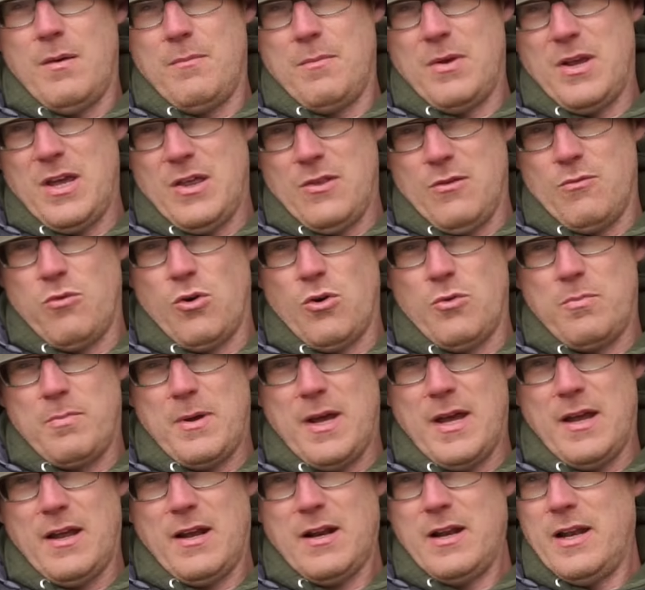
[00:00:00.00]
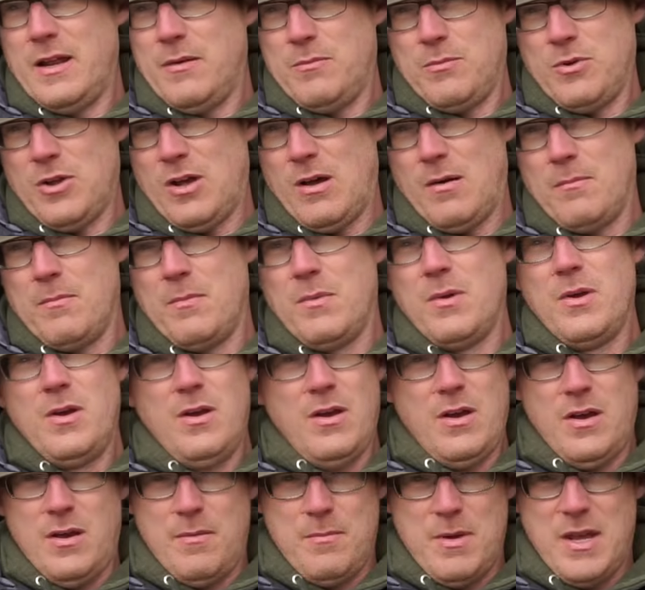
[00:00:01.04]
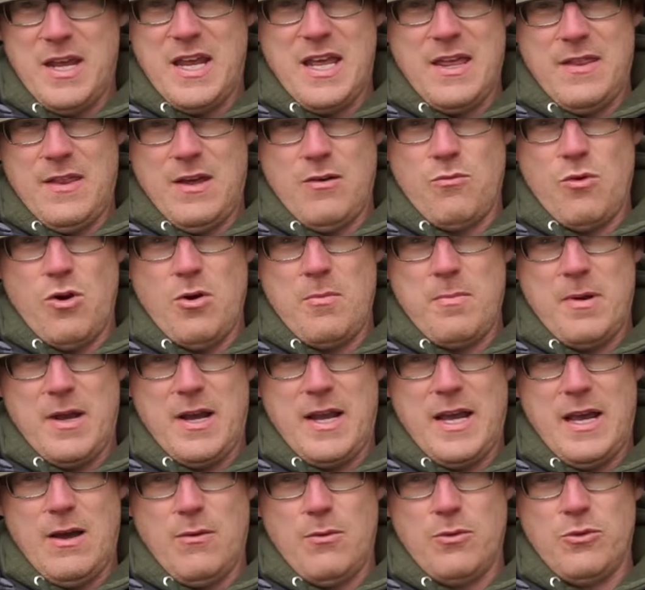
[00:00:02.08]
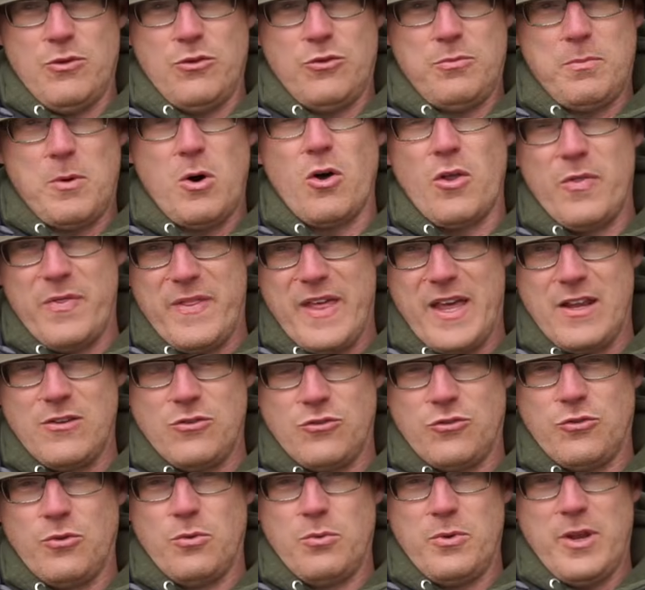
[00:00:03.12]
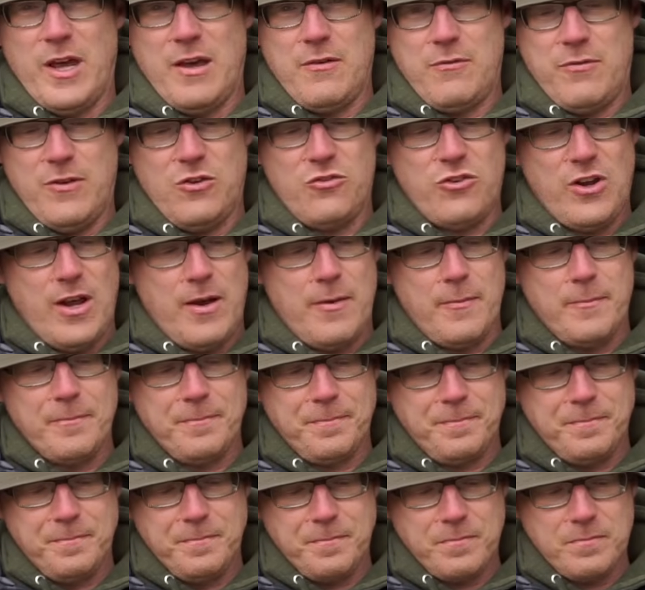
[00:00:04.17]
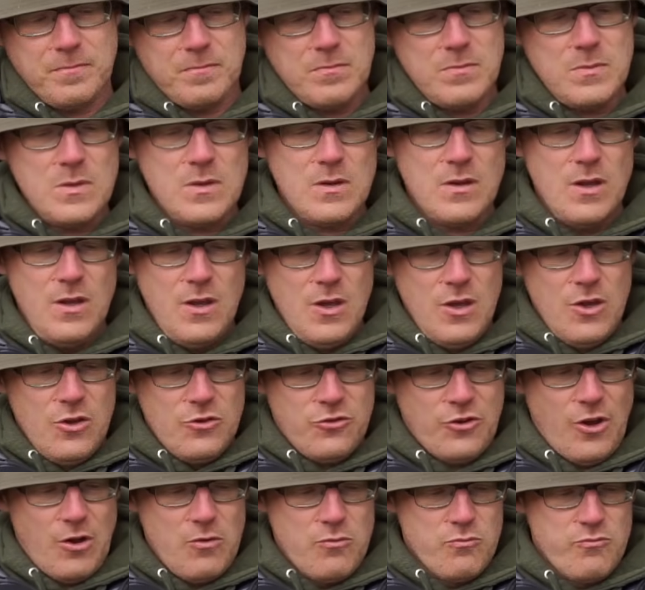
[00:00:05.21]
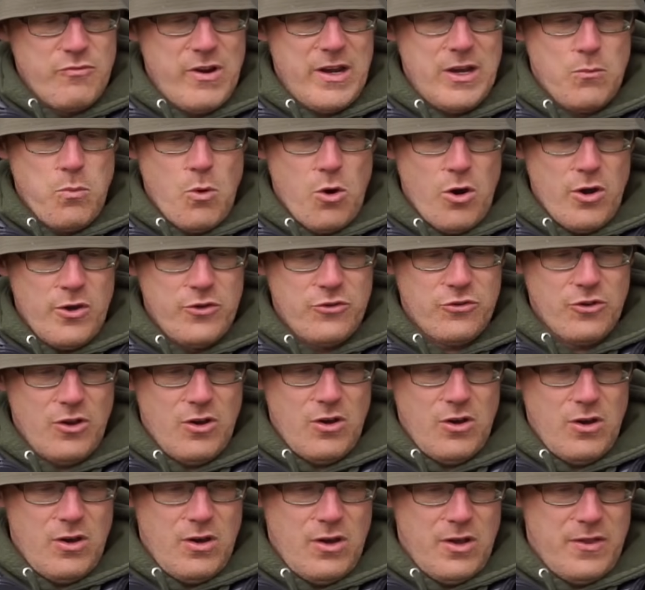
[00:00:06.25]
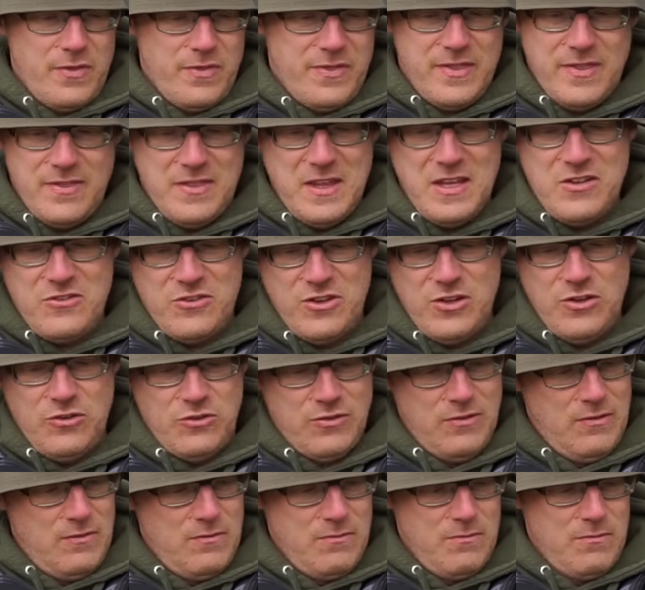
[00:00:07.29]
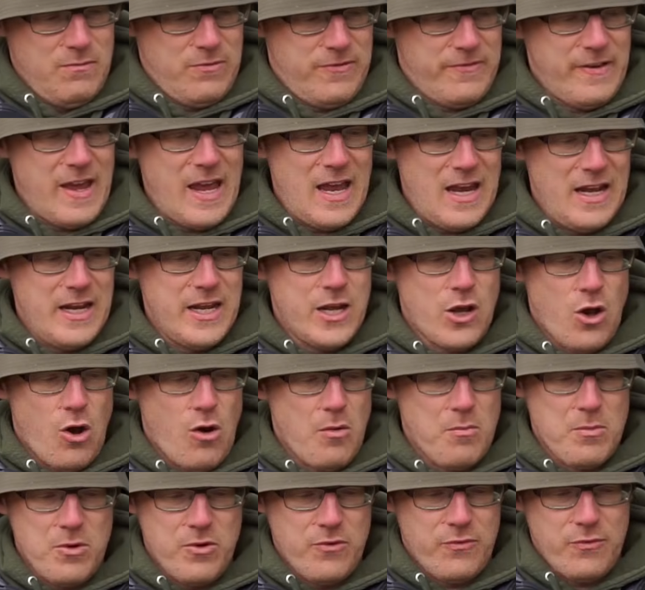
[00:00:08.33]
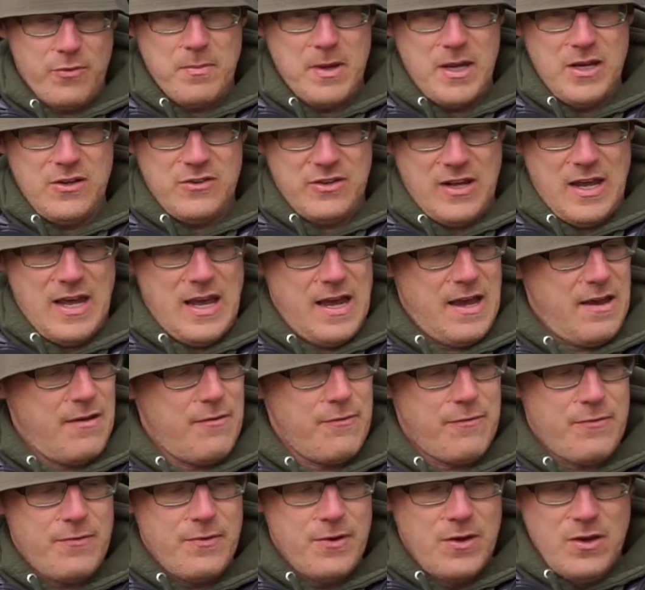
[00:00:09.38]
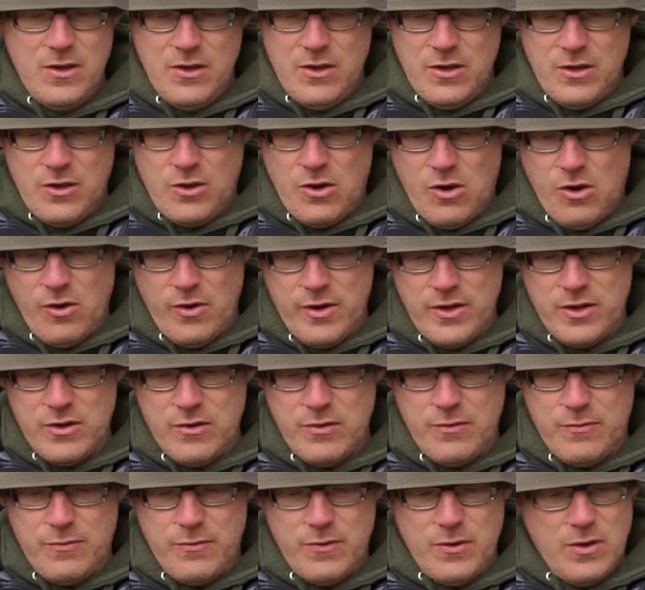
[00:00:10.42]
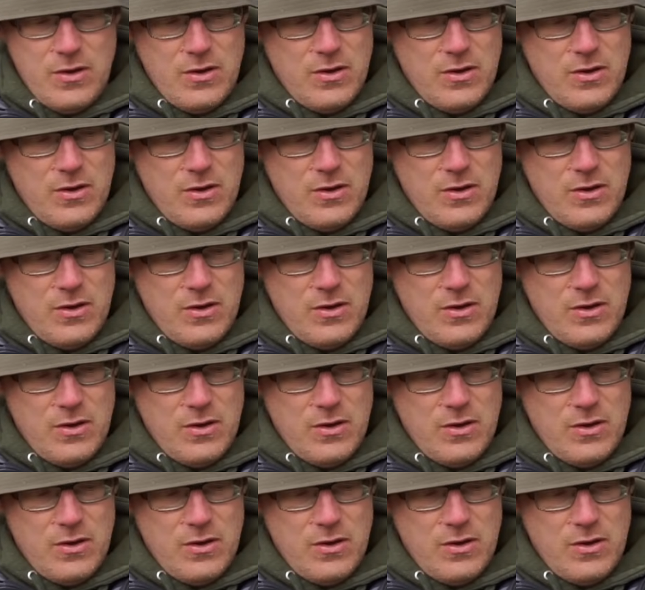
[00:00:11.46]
get the rod back clipped up, and get that right back out on the spot, and then sort that fish out. So rig wise, this is fairly common for me to have kind of